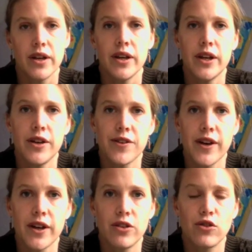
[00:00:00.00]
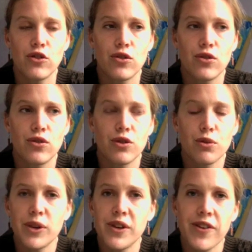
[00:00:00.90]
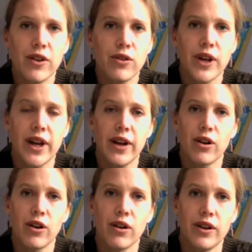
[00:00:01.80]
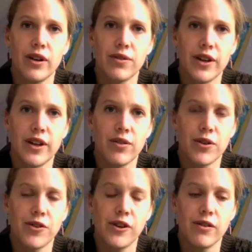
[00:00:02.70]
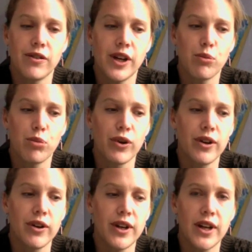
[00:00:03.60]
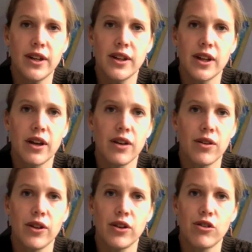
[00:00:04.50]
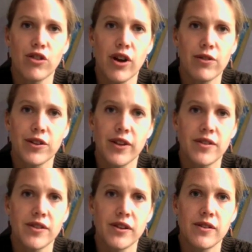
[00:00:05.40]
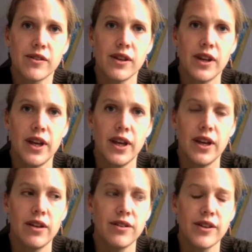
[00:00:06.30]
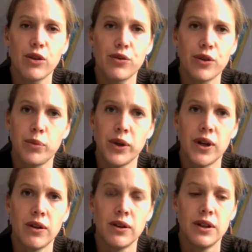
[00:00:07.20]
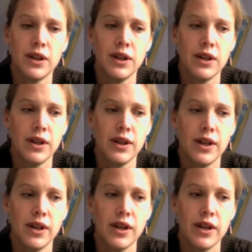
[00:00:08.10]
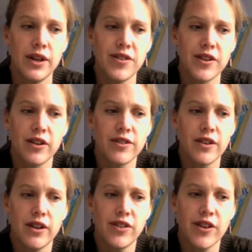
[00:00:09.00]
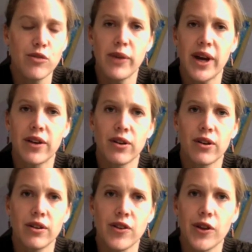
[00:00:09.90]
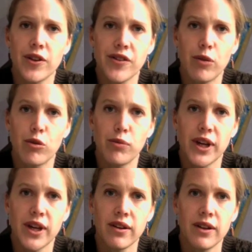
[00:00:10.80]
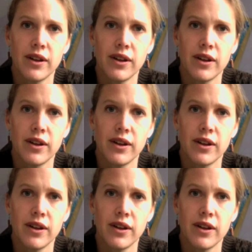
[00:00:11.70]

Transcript: He said, "Therese, I don't care if I never see your name printed on anything other than your driver's license and a telephone bill." He said, it doesn't matter. It's all the same to me."